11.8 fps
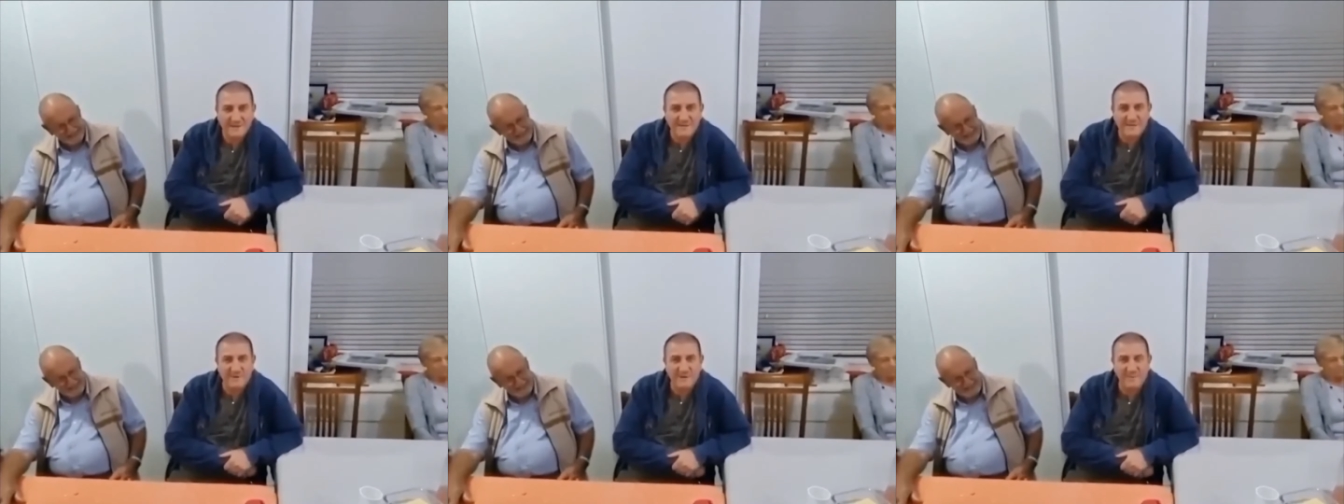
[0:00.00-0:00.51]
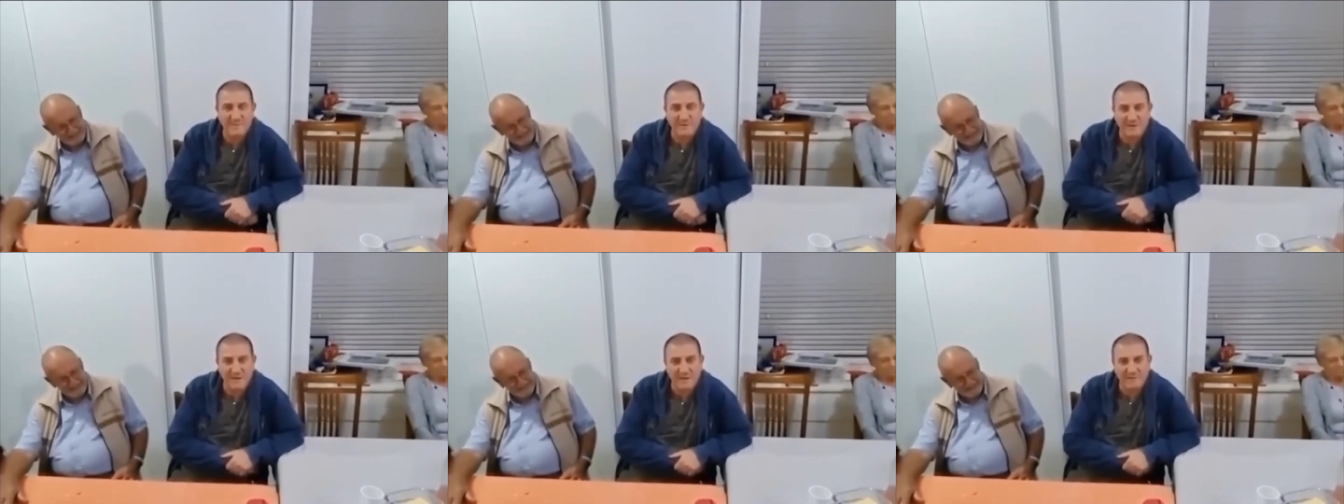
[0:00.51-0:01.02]
to people that
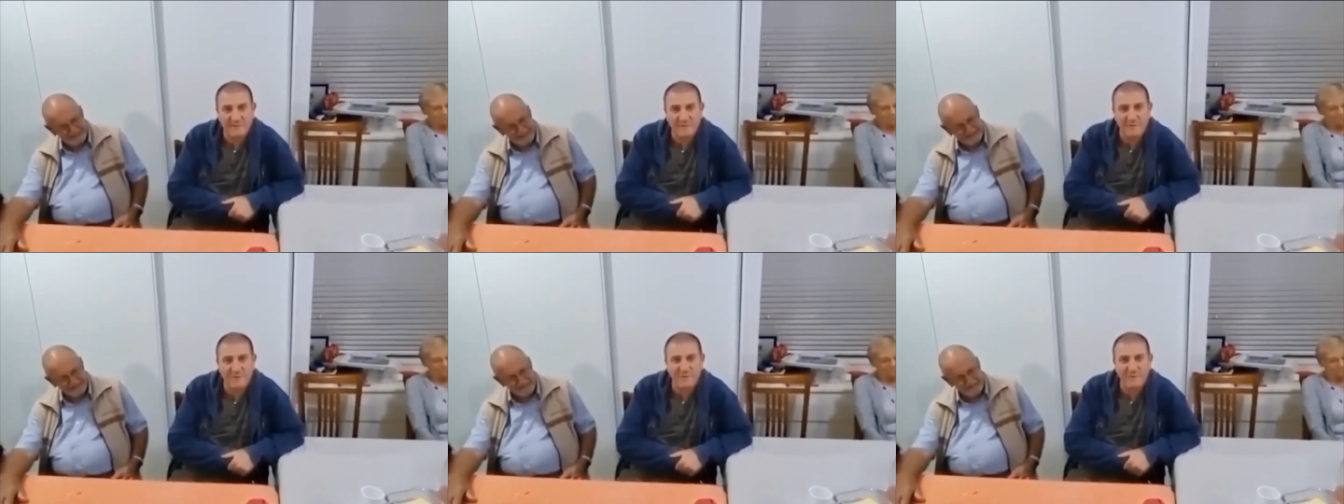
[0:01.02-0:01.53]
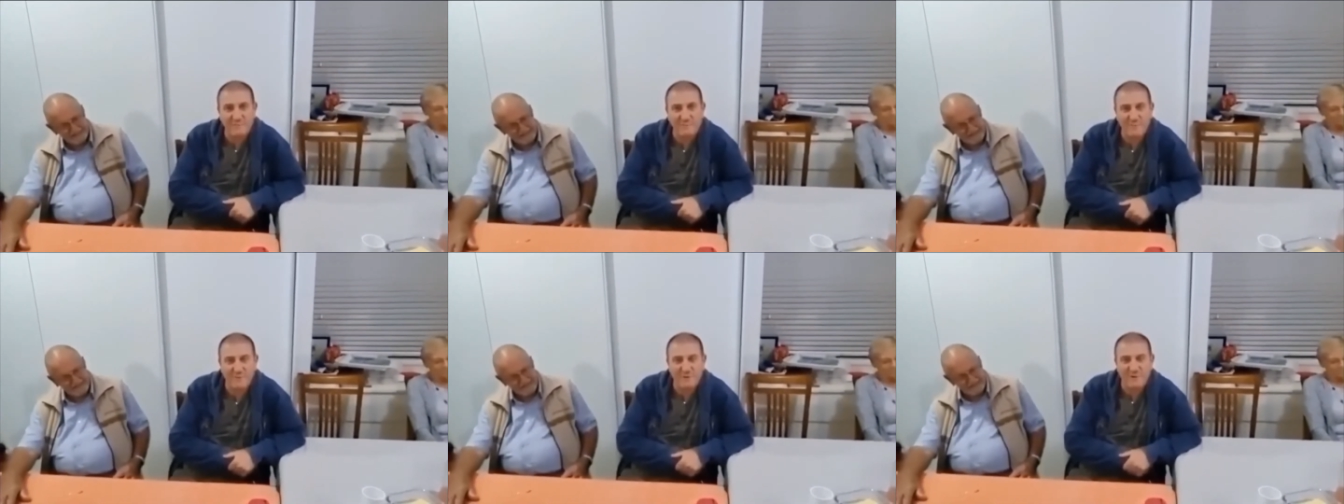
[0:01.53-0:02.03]
love you,
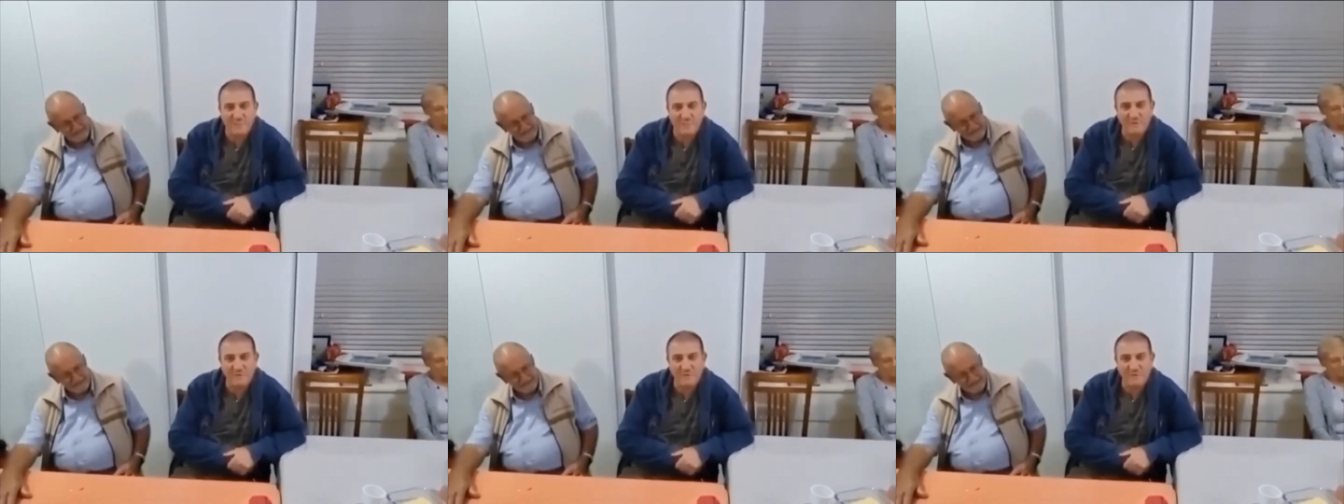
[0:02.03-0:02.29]
people you can